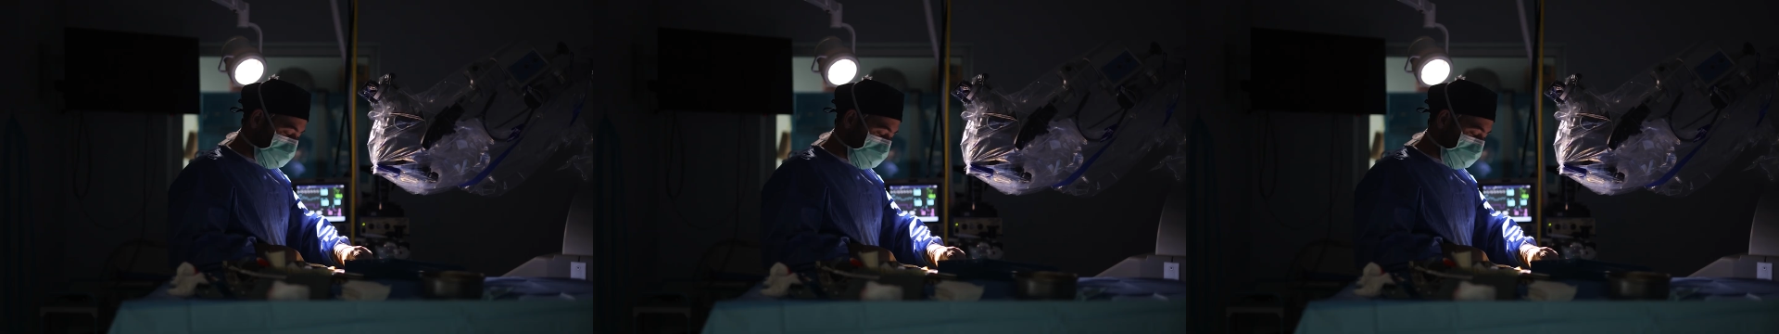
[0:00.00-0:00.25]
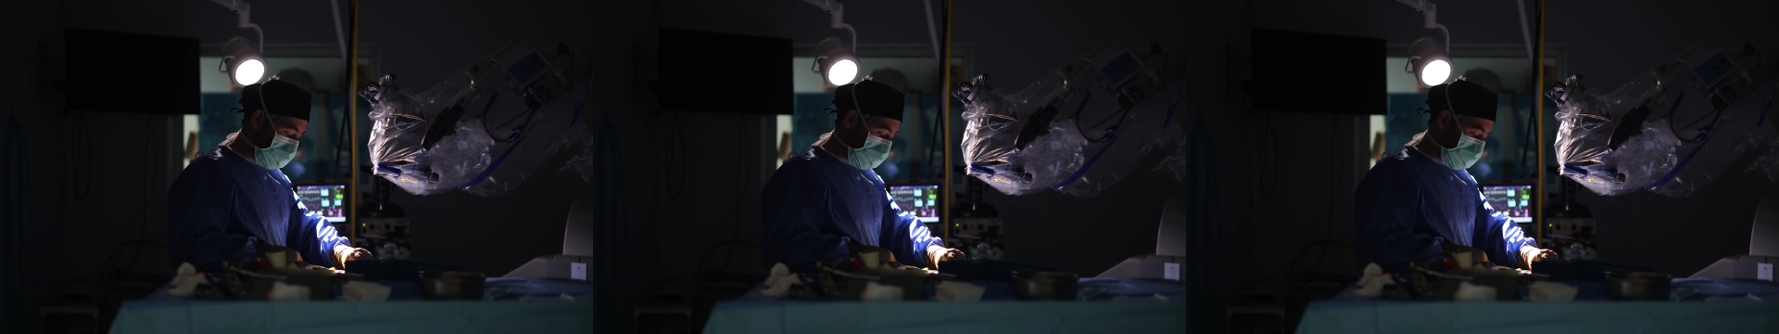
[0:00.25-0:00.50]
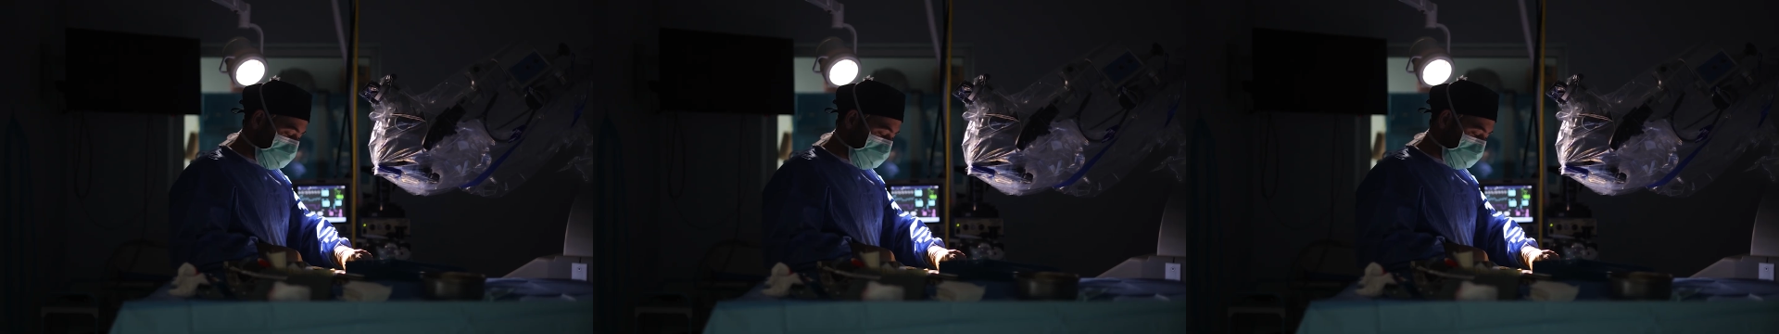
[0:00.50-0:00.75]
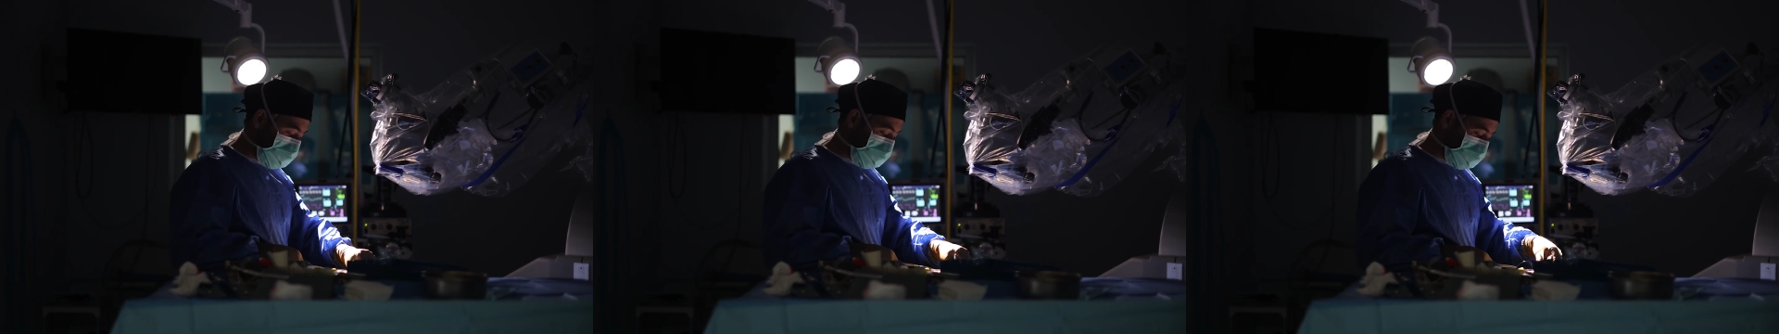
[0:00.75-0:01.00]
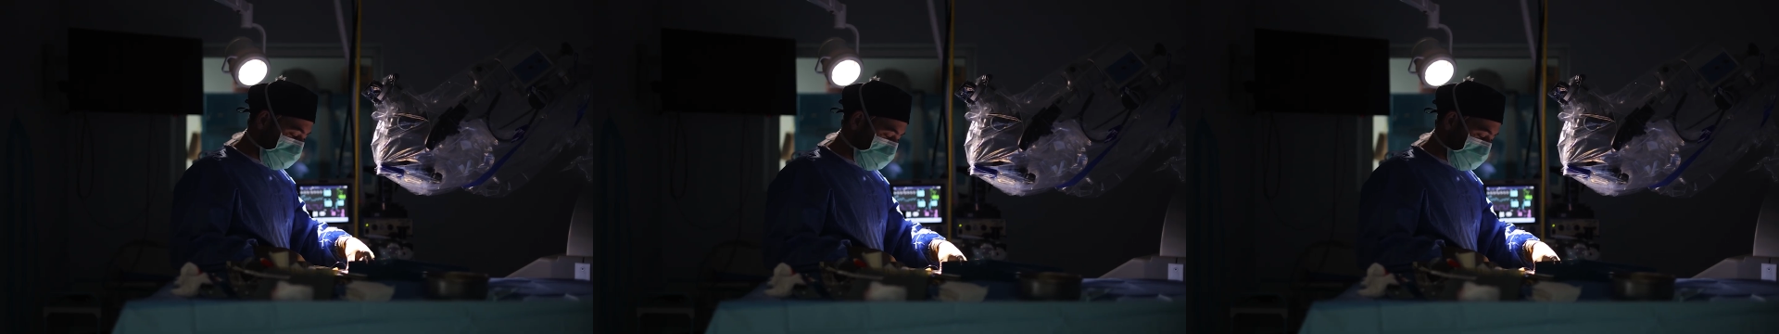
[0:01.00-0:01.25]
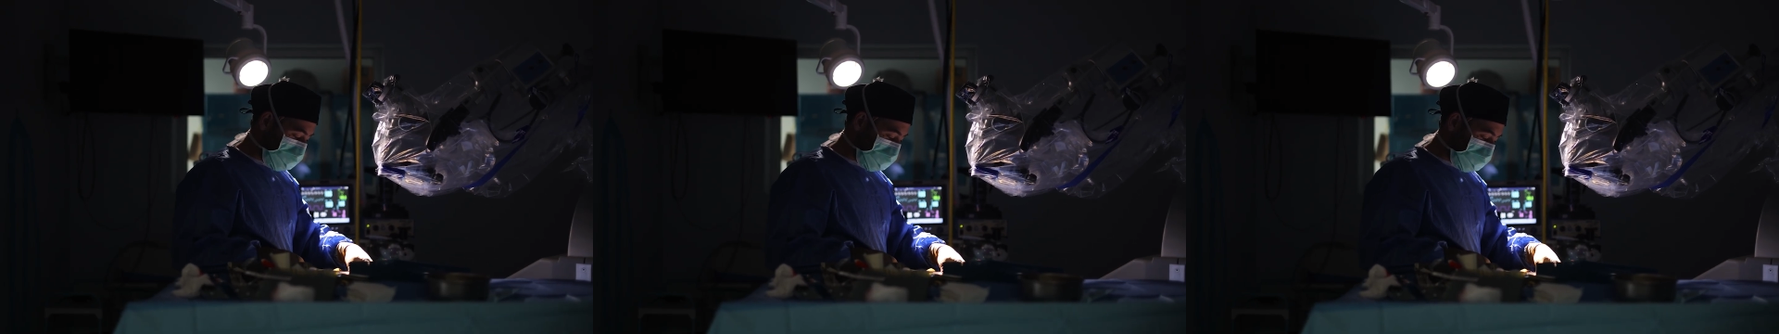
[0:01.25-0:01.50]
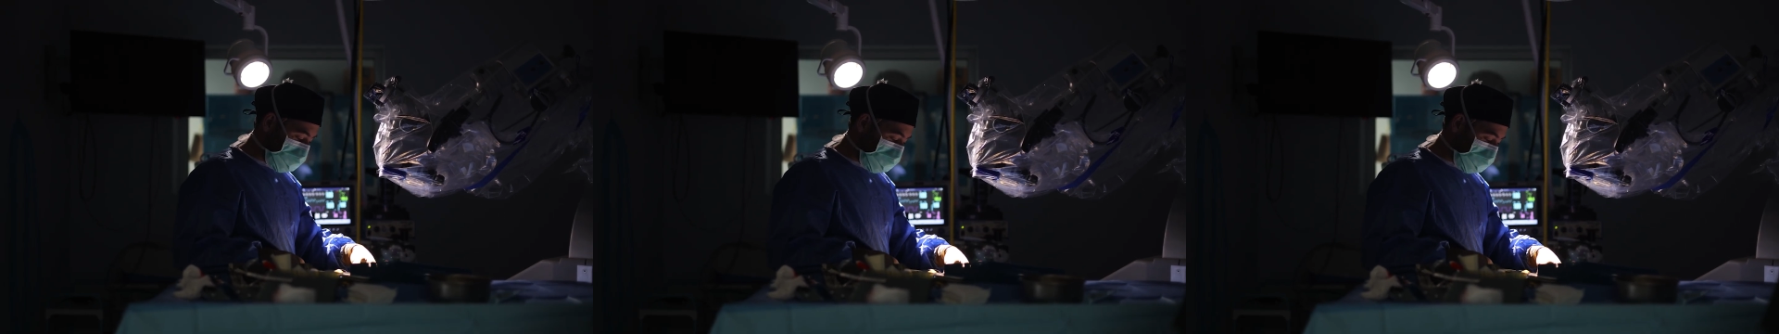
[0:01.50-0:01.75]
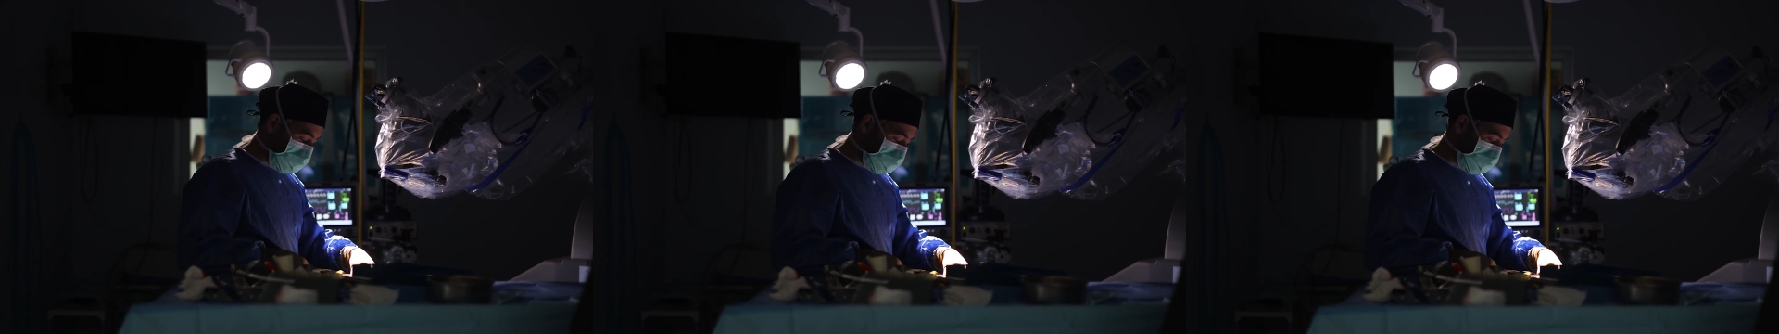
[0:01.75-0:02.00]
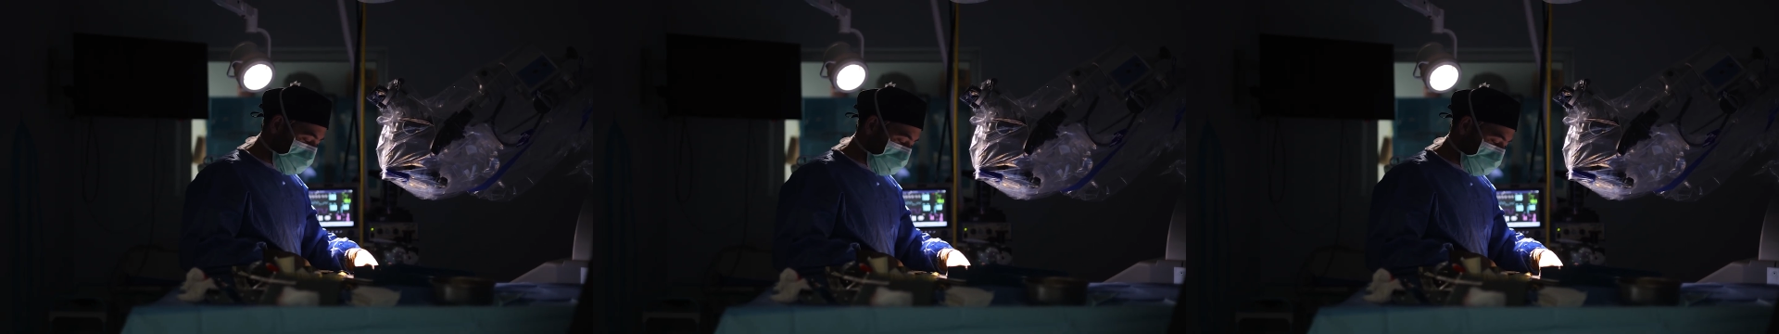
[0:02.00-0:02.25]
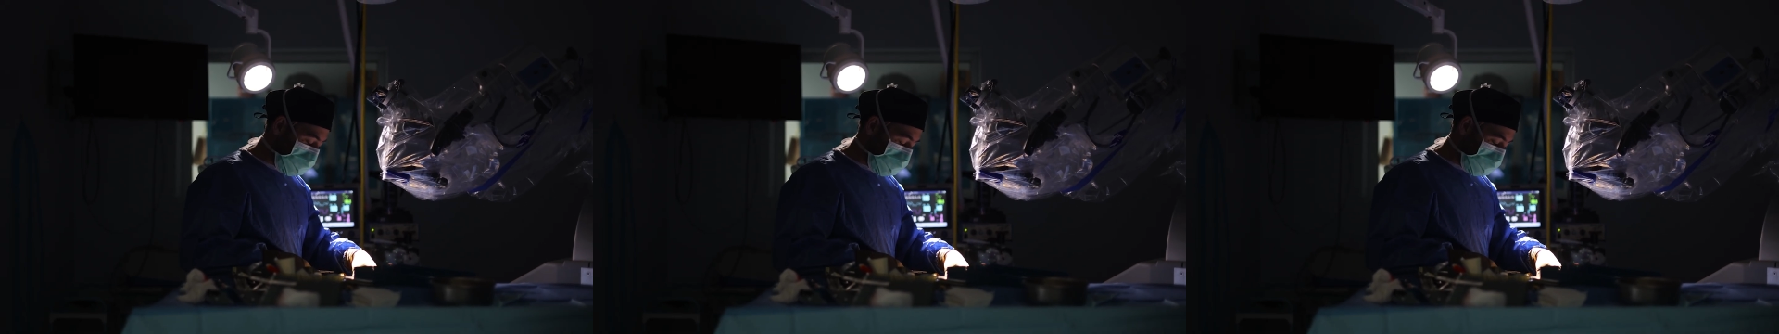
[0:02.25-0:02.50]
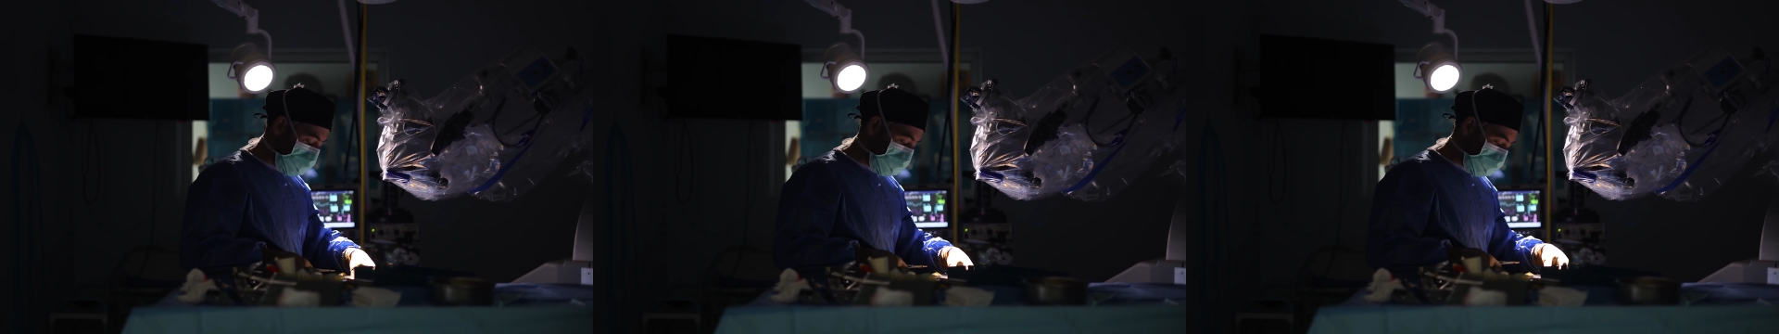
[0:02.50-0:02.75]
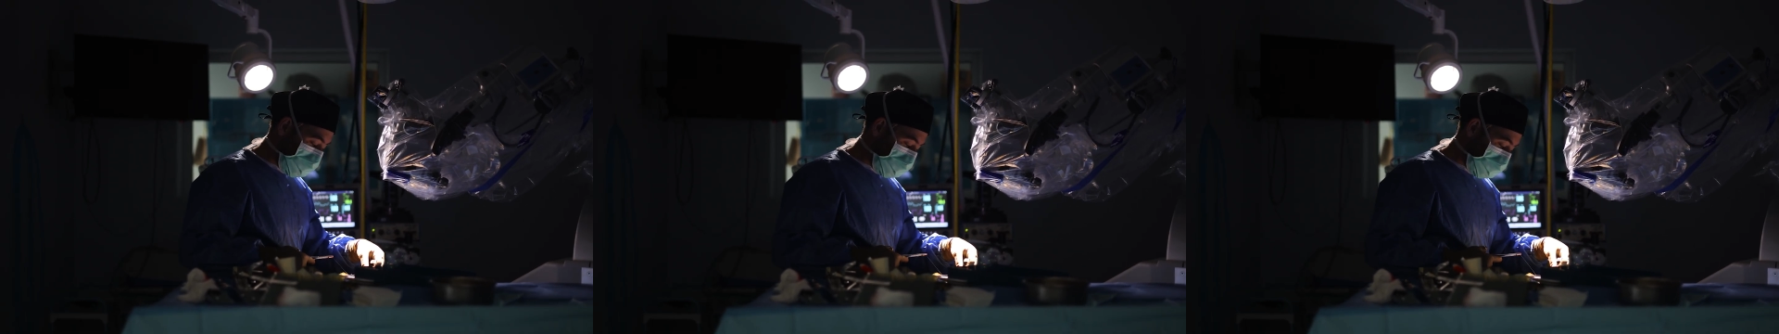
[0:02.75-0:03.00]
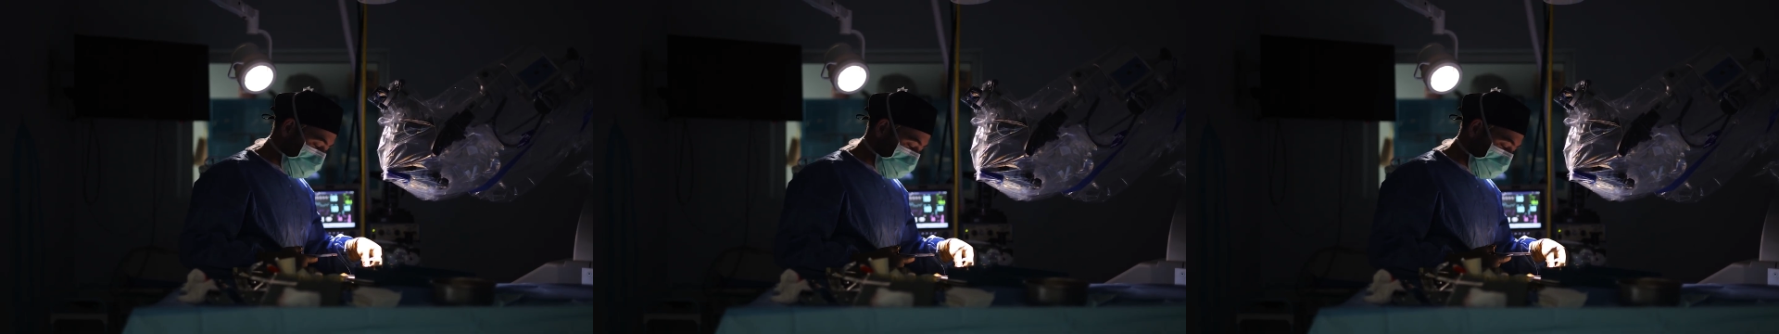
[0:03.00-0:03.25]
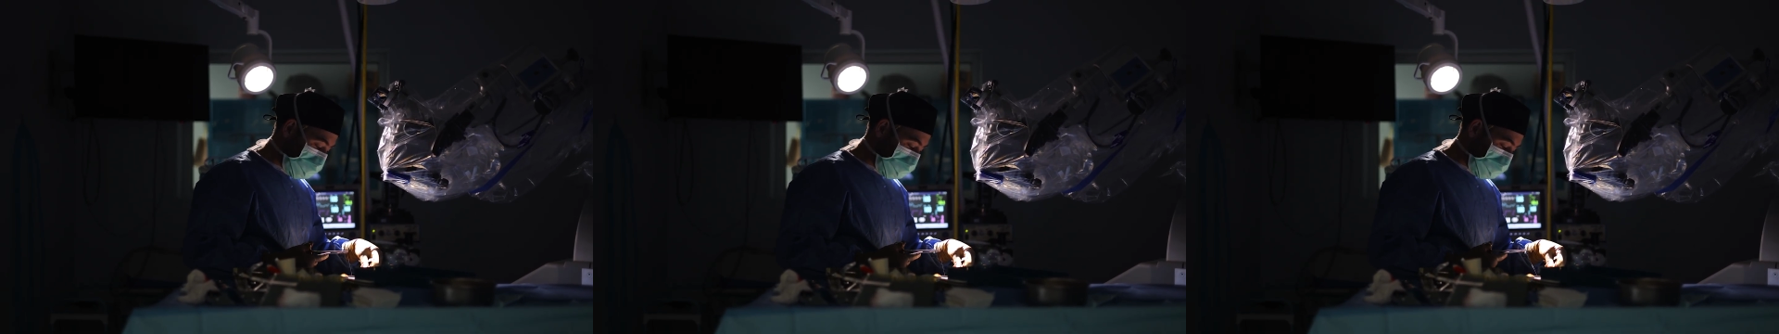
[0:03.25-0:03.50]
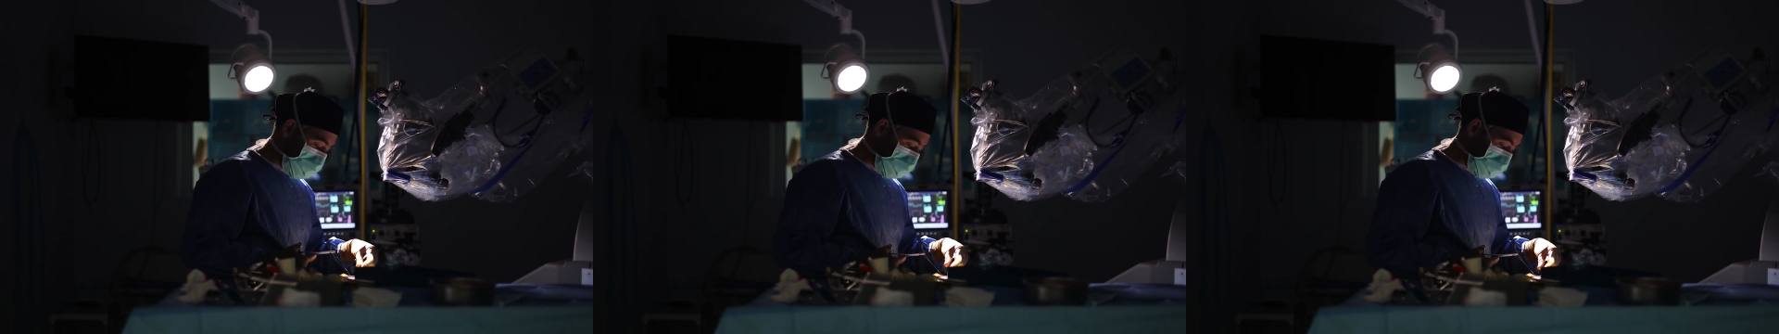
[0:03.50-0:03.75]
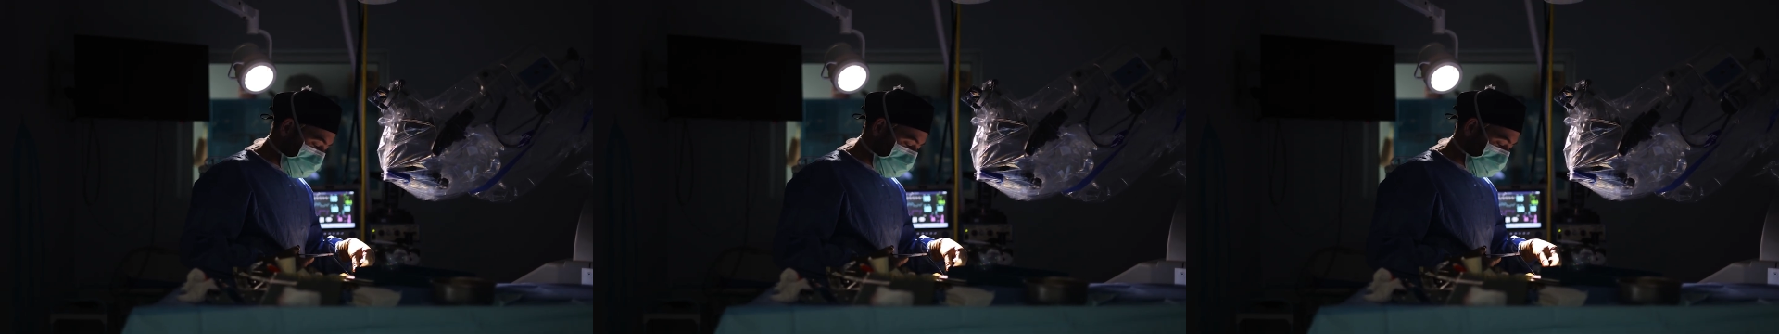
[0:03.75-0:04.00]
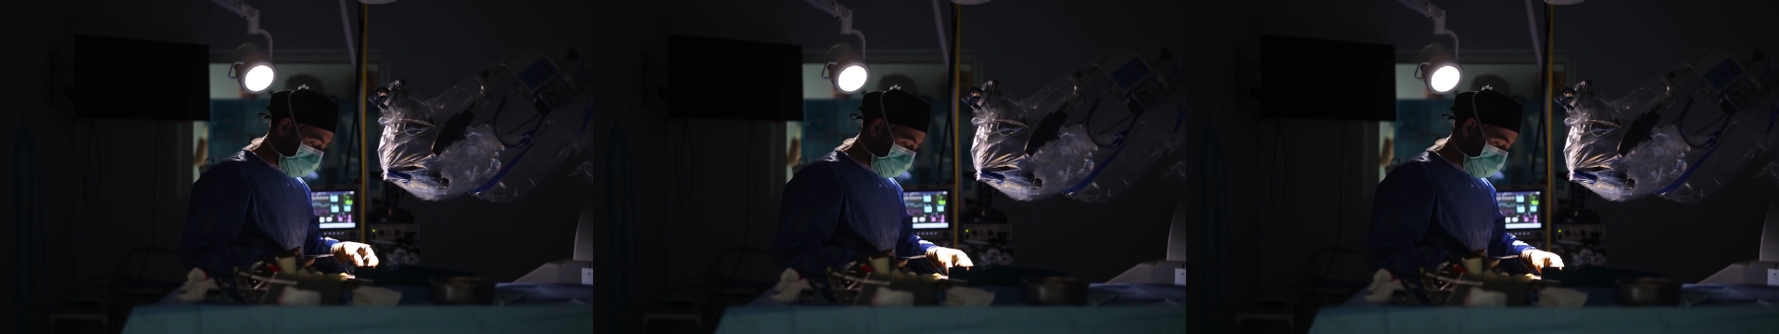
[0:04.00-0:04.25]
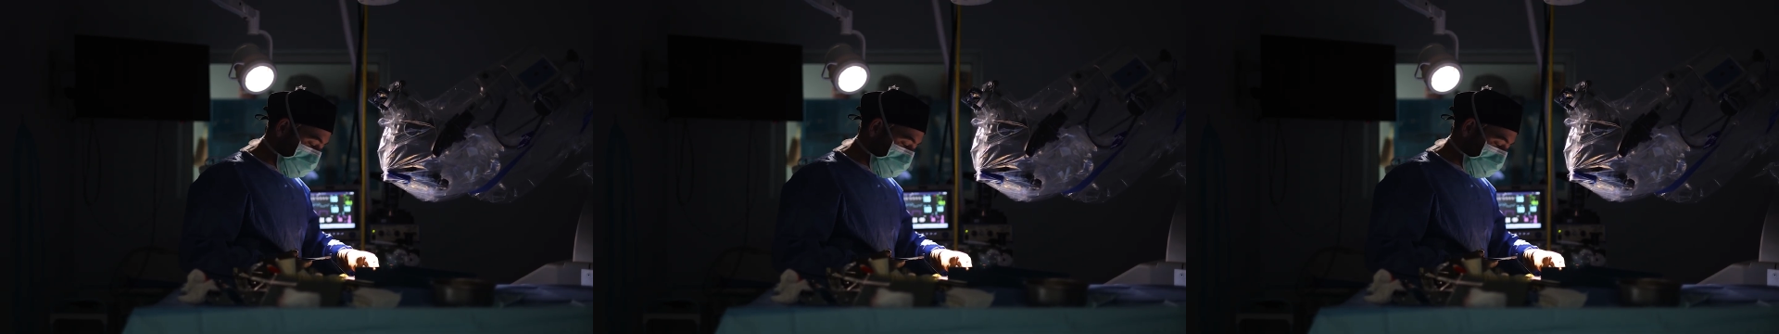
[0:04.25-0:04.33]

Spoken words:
[unreadable: no face in view]